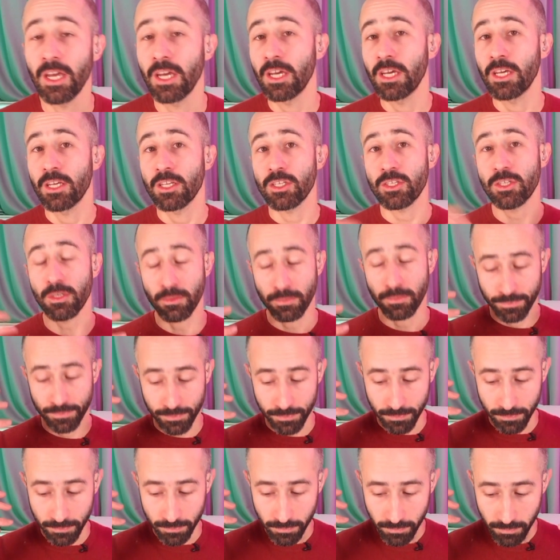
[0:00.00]
So
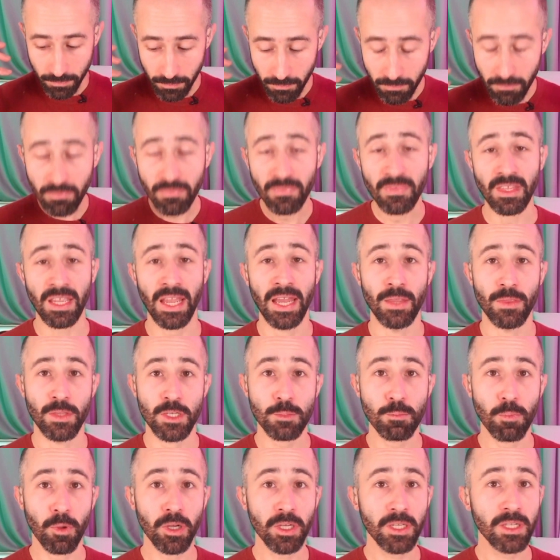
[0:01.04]
at this
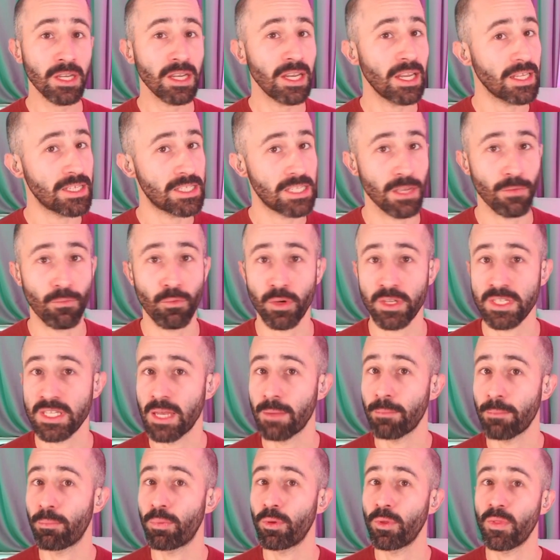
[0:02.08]
point, let's say, for
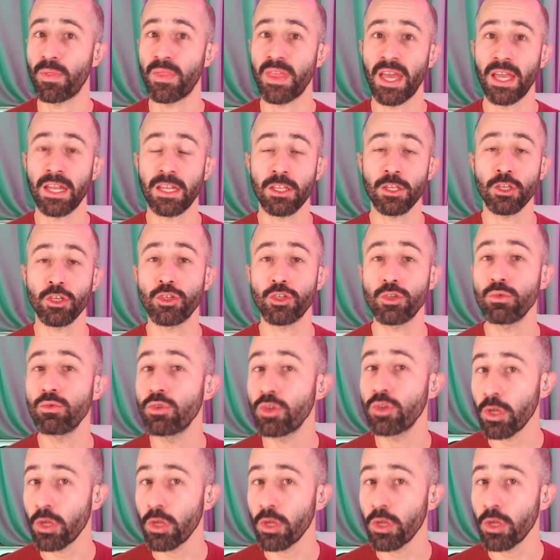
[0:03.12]
example, that you